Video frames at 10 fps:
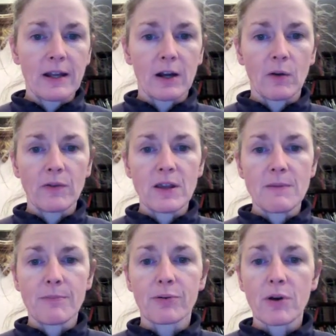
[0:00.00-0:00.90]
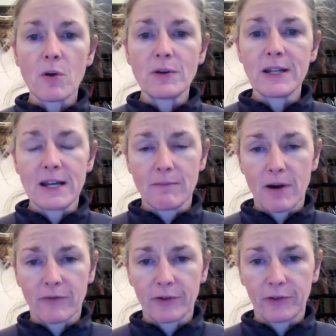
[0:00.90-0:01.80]
Now, the protein
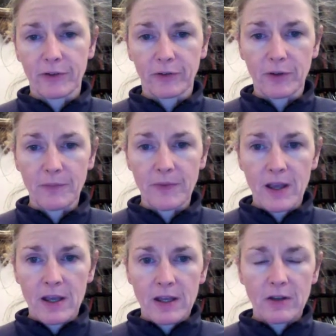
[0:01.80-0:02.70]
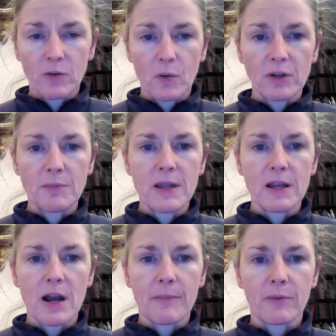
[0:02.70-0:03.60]
buffer system is going to be
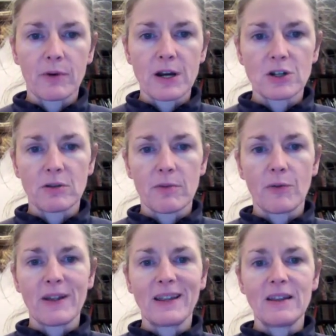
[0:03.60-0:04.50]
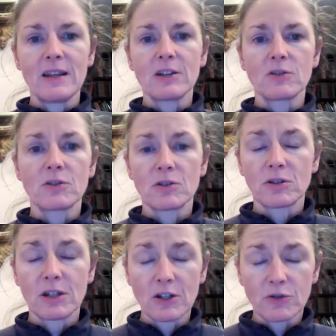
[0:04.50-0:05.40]
in operation both in the
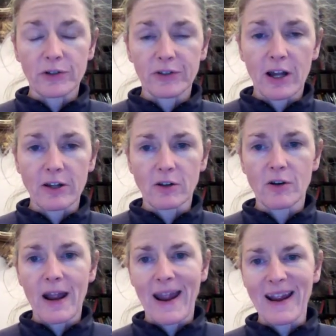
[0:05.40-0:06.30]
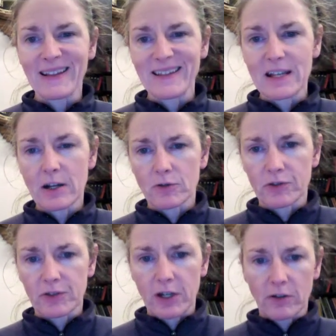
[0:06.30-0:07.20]
intracellular and the
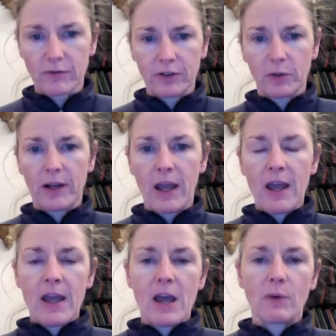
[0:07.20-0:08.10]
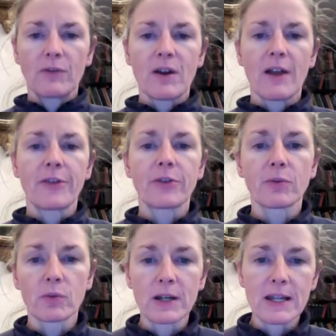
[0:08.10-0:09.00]
extracellular fluid. And we've got
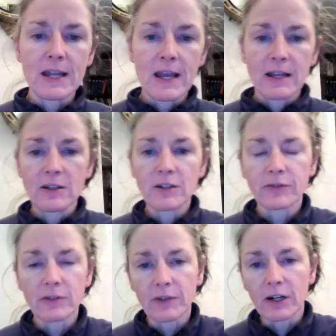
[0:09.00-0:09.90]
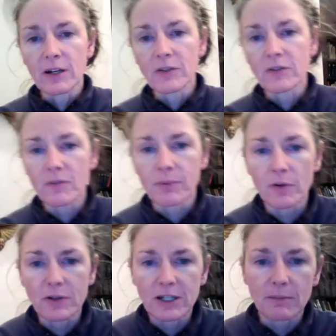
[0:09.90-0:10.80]
three different variants of the
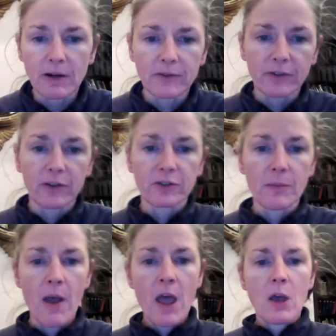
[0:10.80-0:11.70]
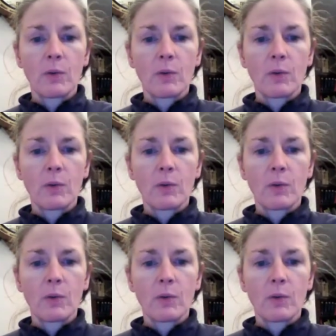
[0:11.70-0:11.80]
protein buffer system.